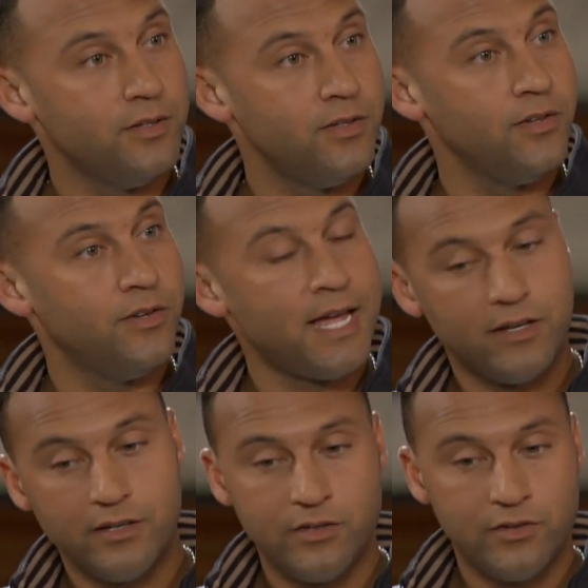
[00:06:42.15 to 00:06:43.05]
You
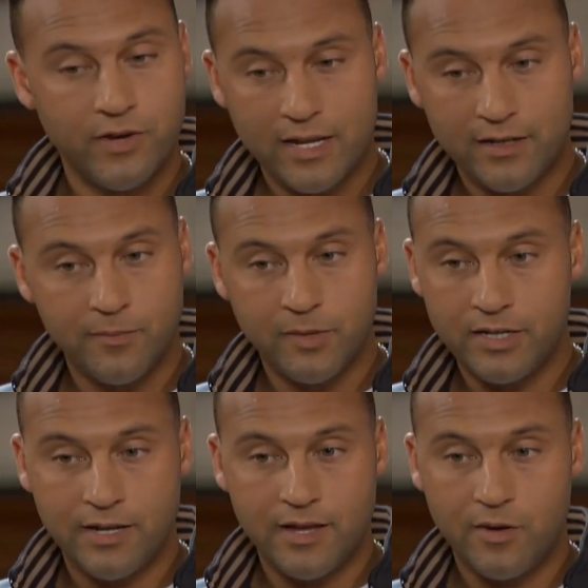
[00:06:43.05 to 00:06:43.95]
do not need
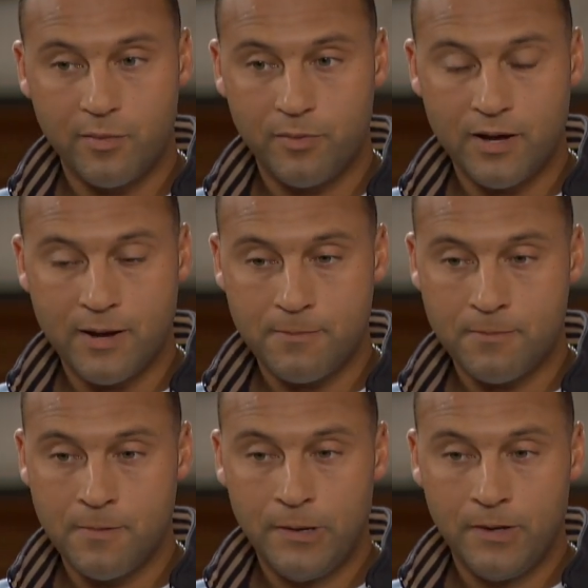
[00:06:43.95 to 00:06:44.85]
money to help.
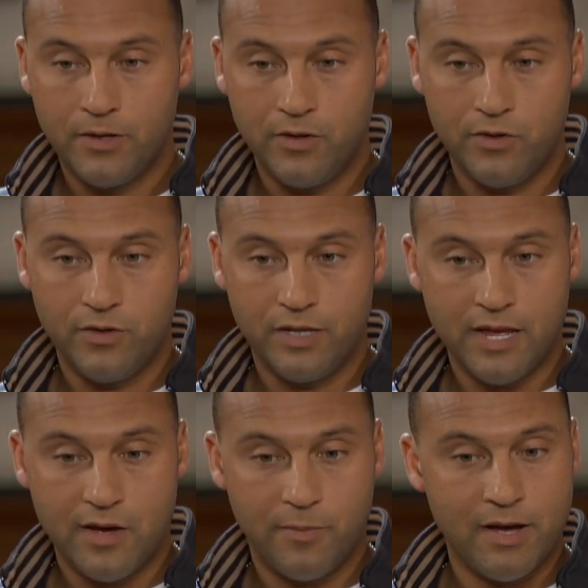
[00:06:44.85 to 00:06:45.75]
You know, you can
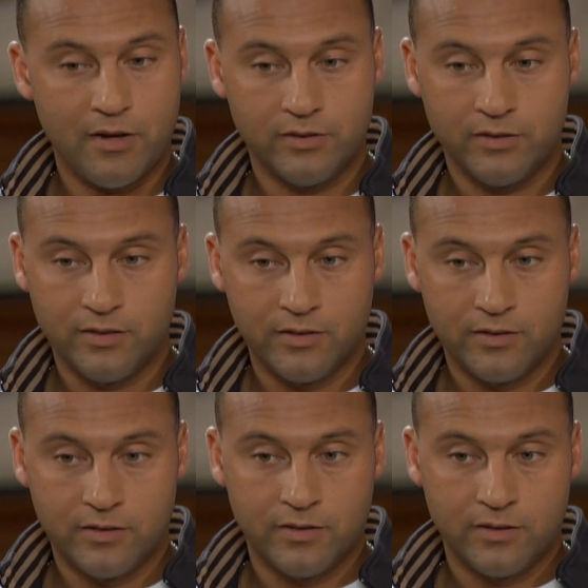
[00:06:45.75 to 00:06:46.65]
help out
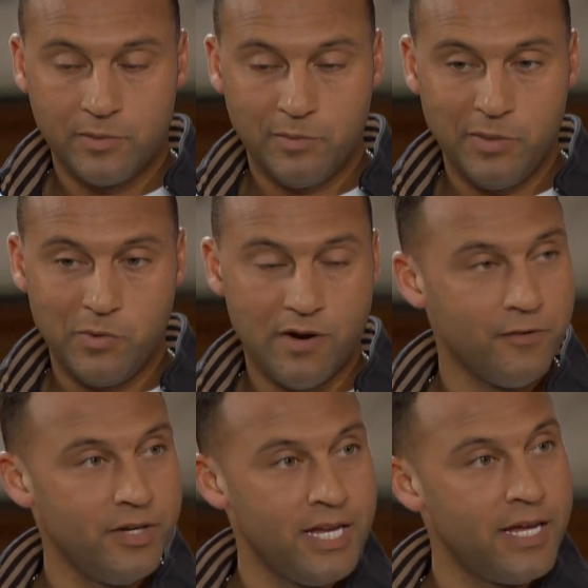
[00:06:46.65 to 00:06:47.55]
people
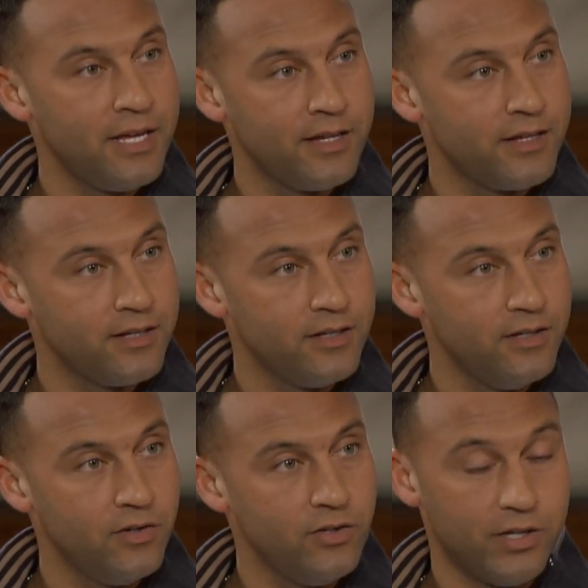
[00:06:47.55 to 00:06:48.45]
every day.
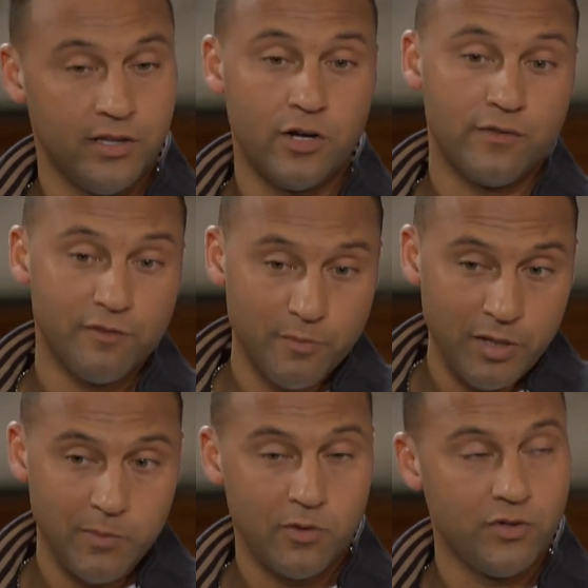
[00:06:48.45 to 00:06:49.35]
You know, you can learn from
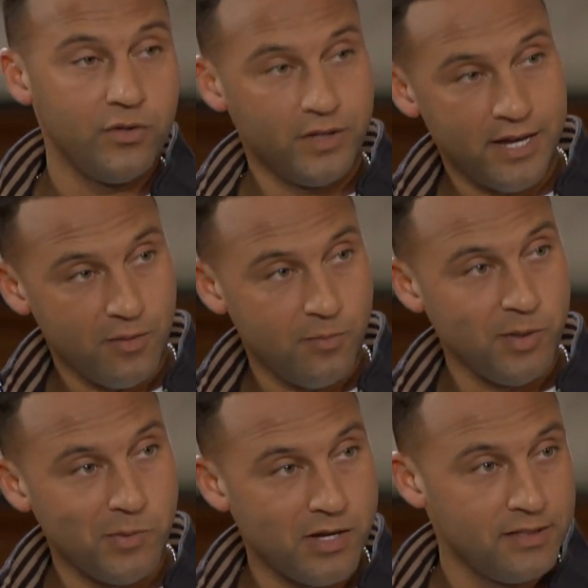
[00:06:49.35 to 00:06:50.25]
people and you can help
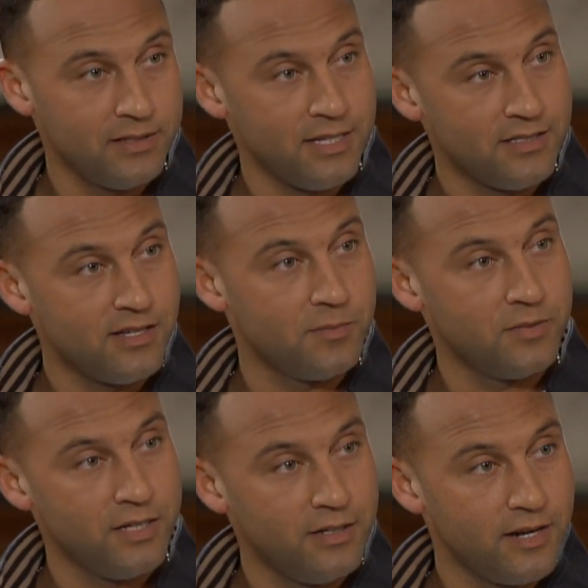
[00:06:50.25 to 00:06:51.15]
people. I think that's something
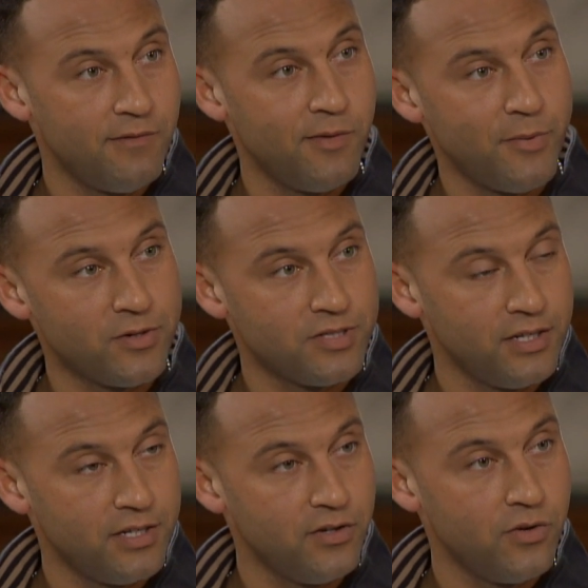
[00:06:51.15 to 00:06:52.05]
that every person
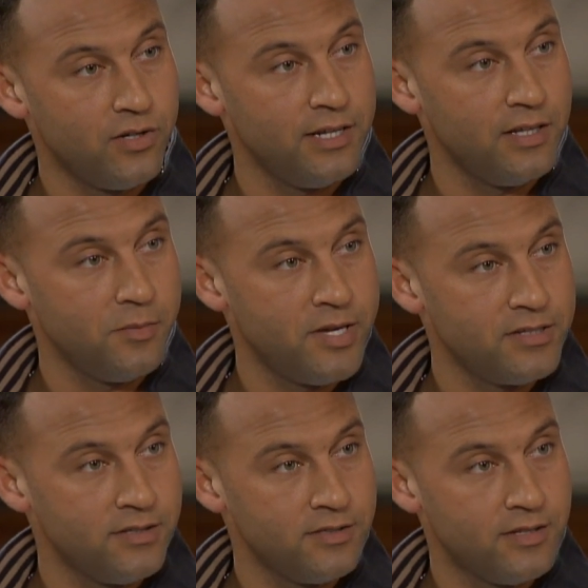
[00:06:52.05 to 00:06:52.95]
can do on a daily
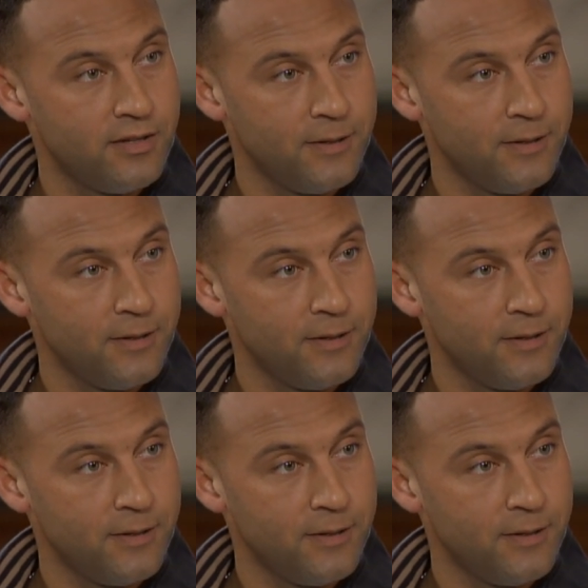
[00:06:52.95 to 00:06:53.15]
basis.